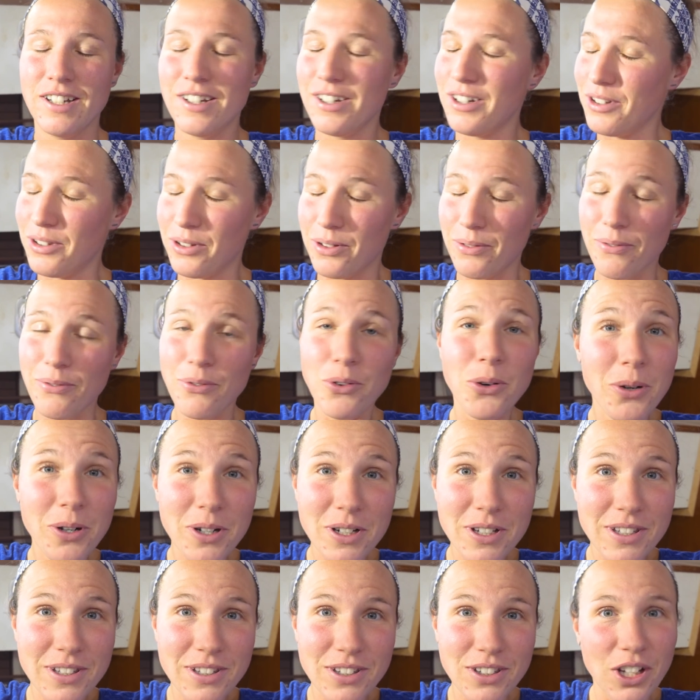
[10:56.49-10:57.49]
So of
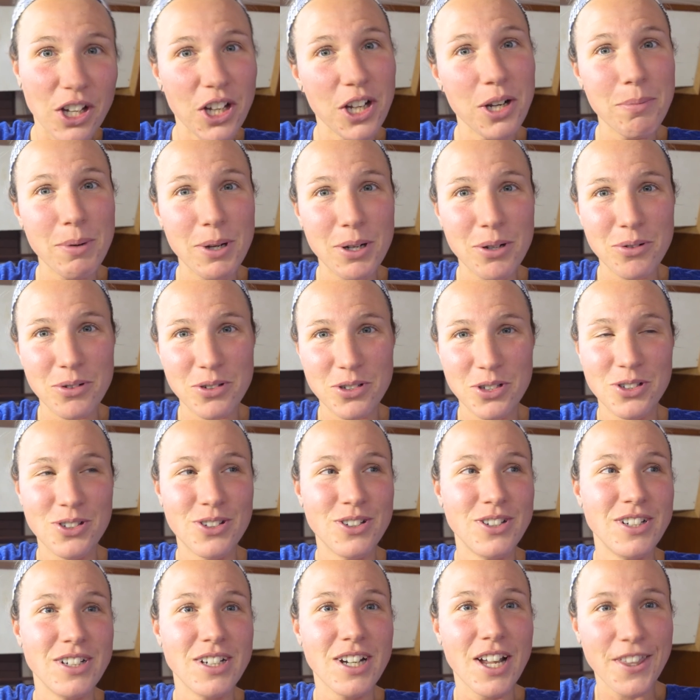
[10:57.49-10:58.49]
course, on a boat,
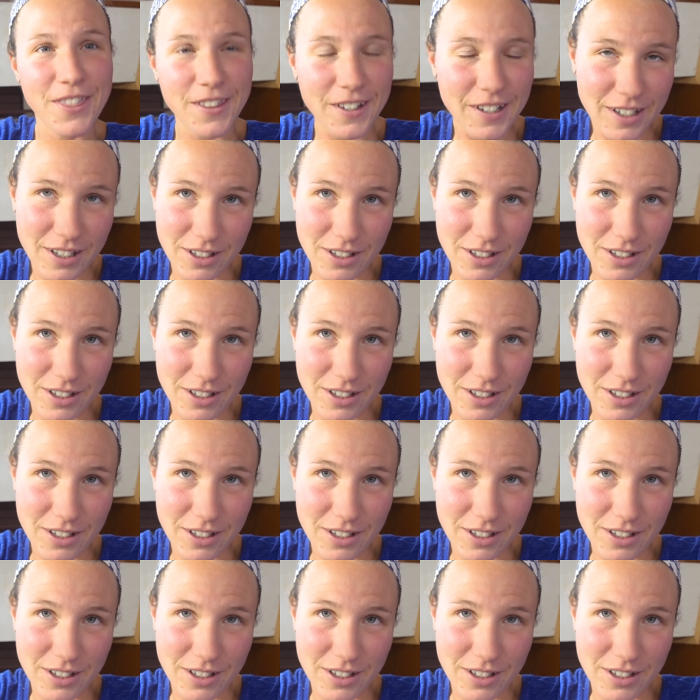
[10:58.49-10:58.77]
nothing